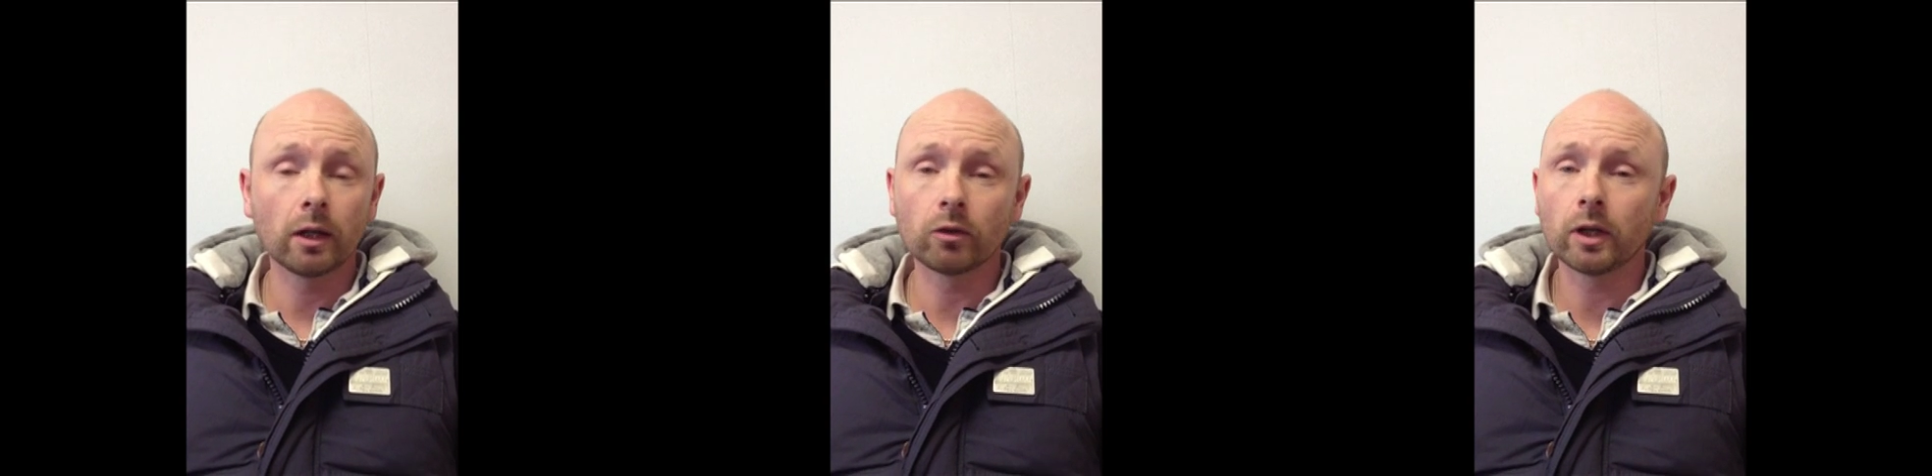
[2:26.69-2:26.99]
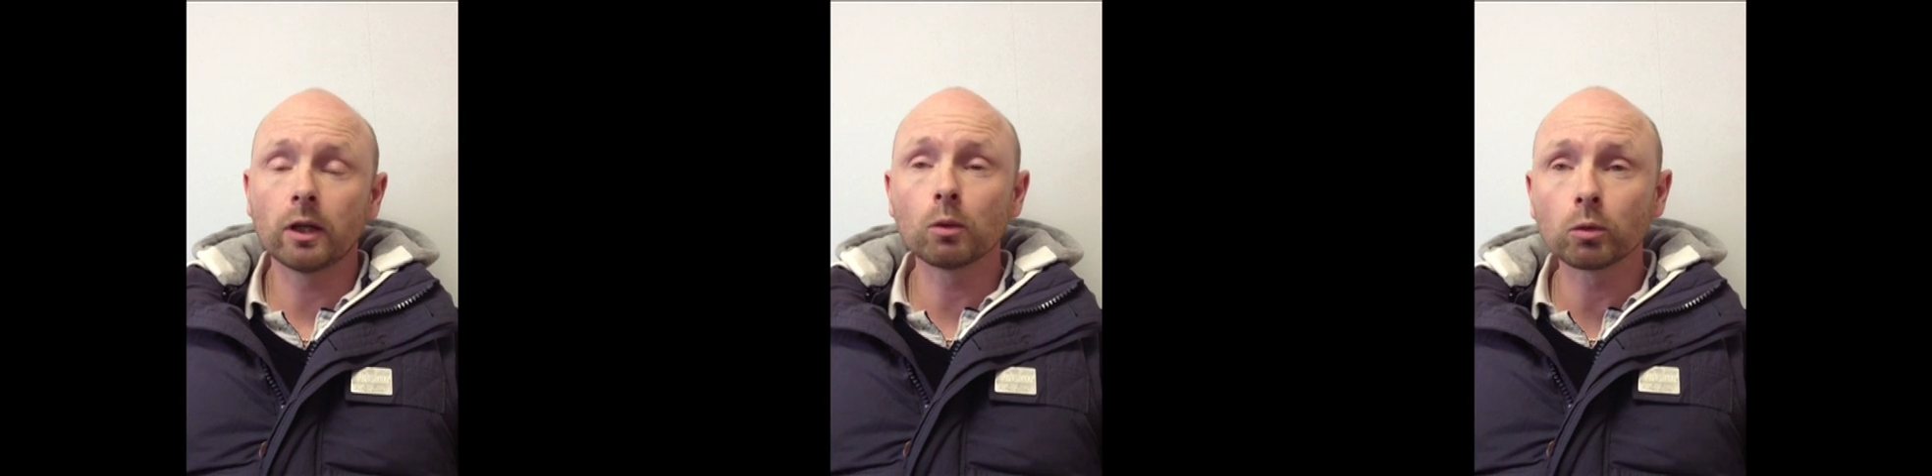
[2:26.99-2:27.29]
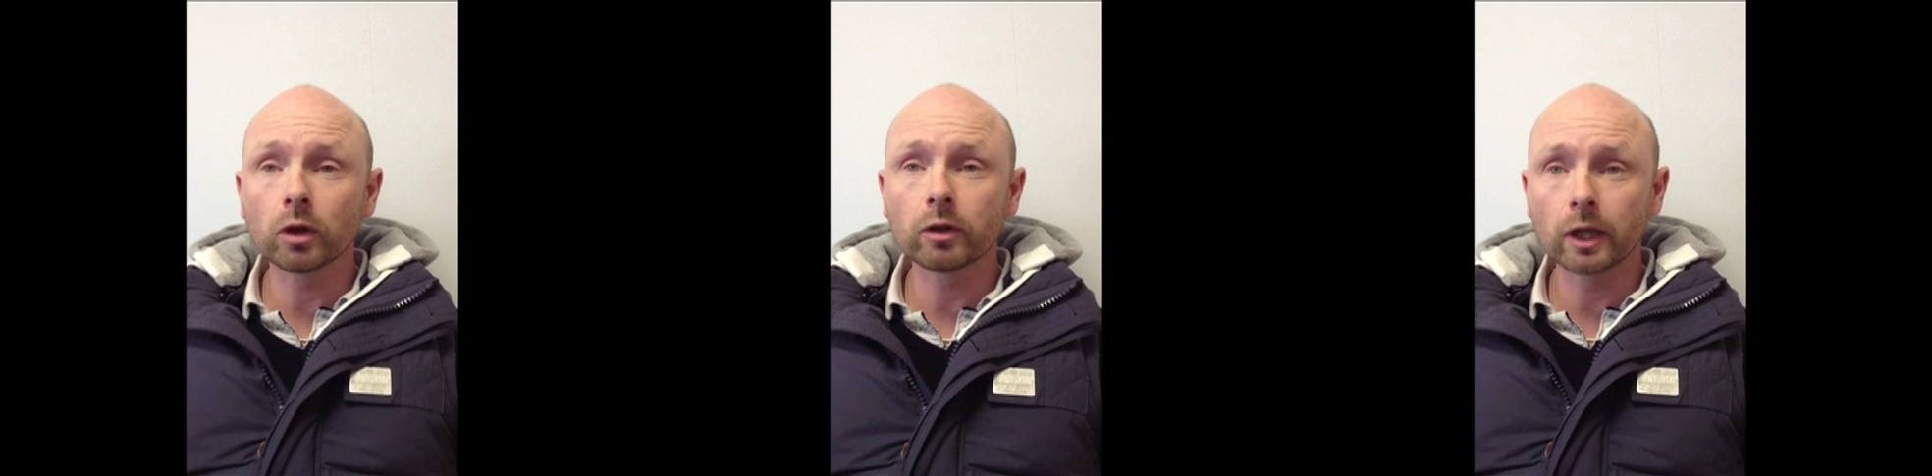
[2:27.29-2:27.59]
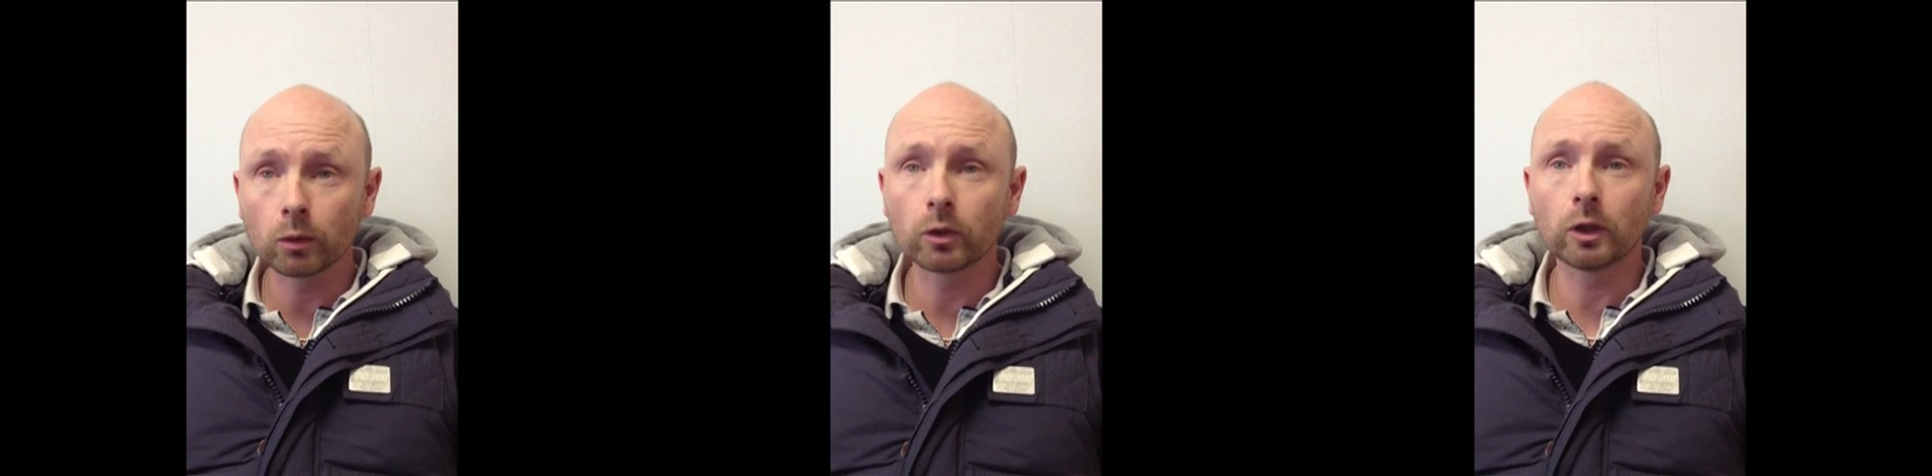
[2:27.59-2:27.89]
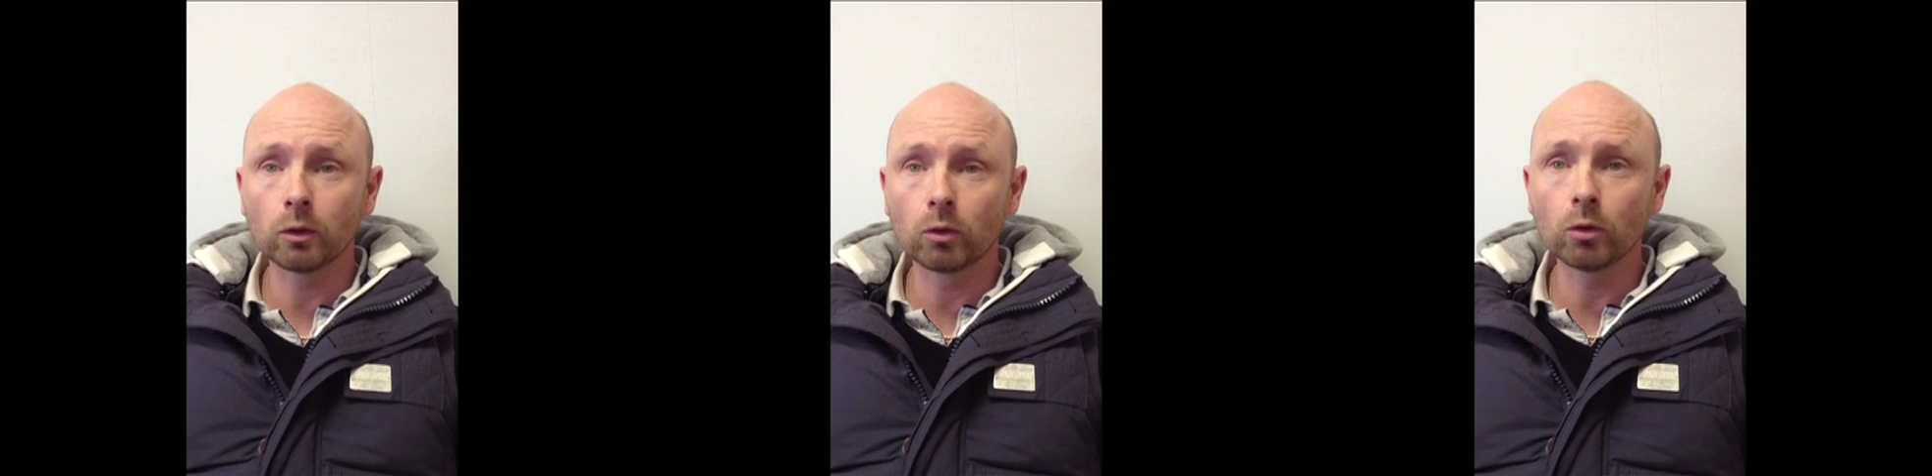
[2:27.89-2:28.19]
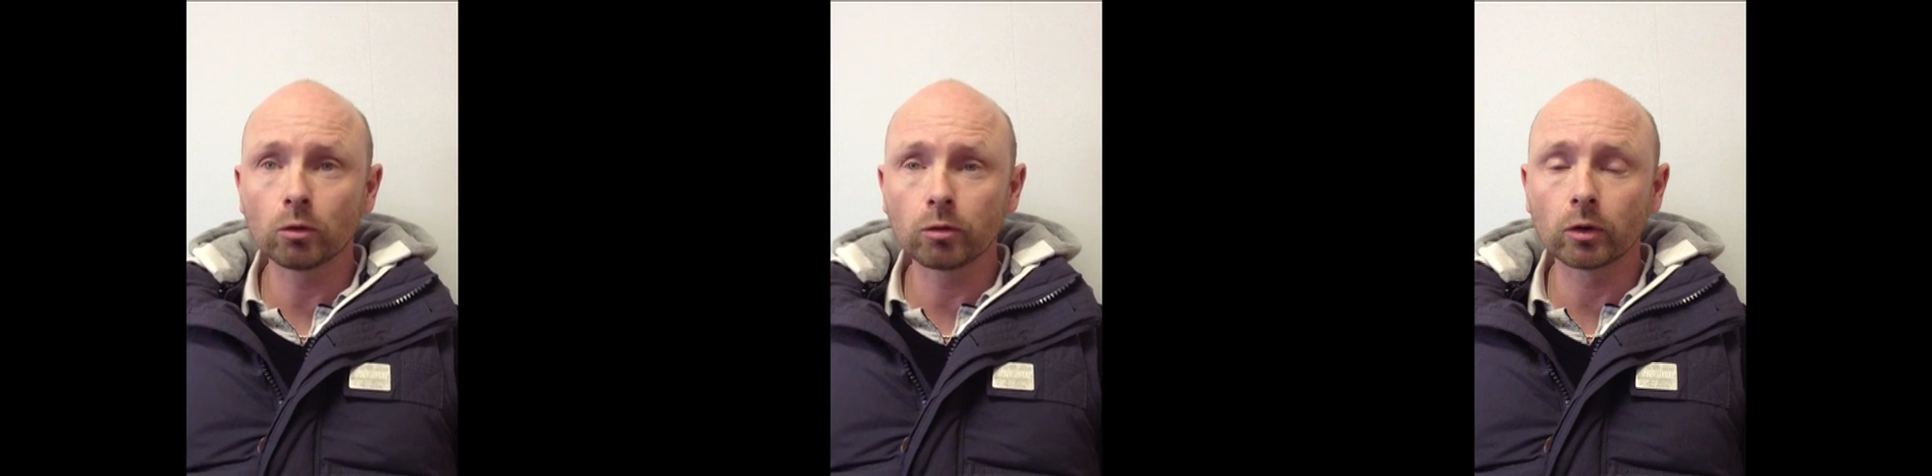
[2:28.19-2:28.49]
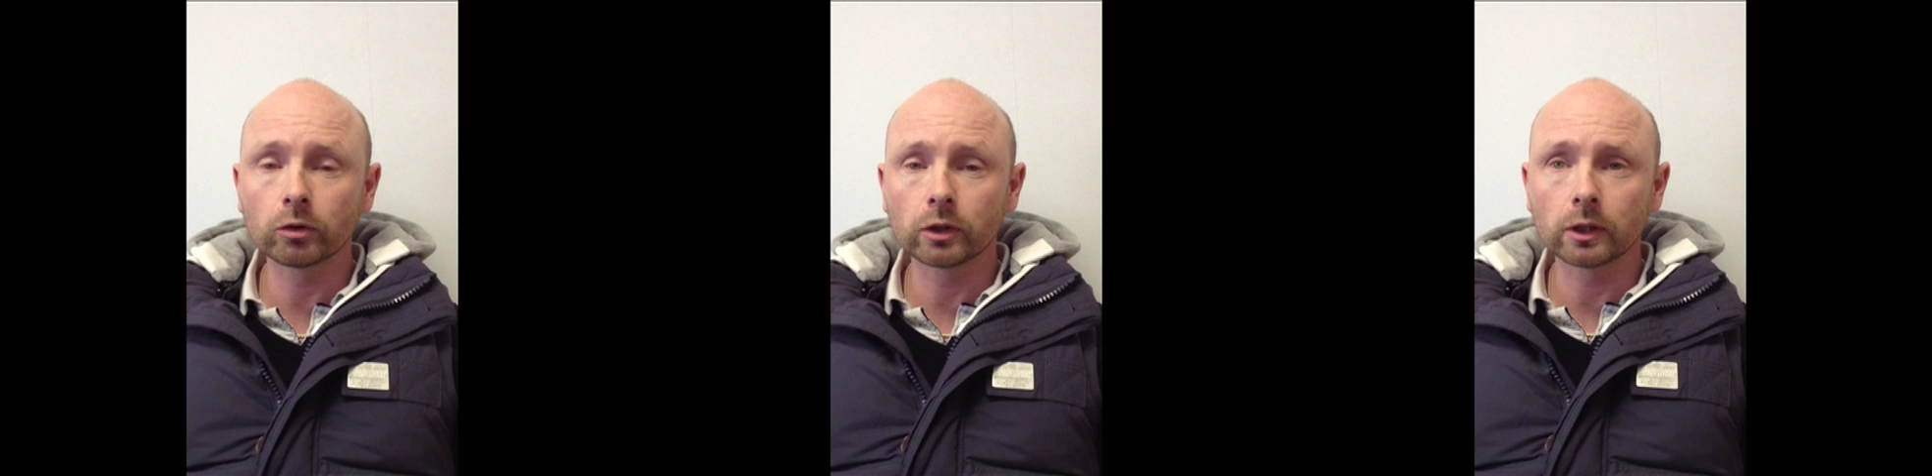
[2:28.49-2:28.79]
said there was nothing else that he could do,
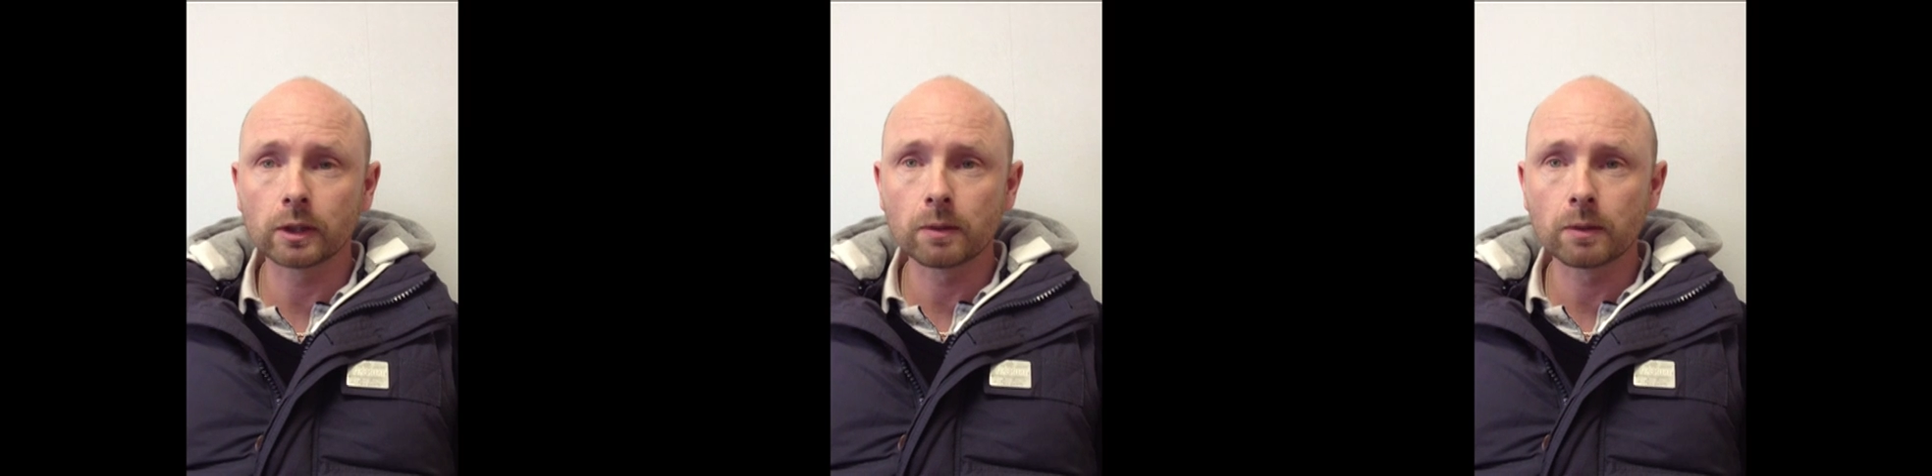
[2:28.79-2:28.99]
unfortunately.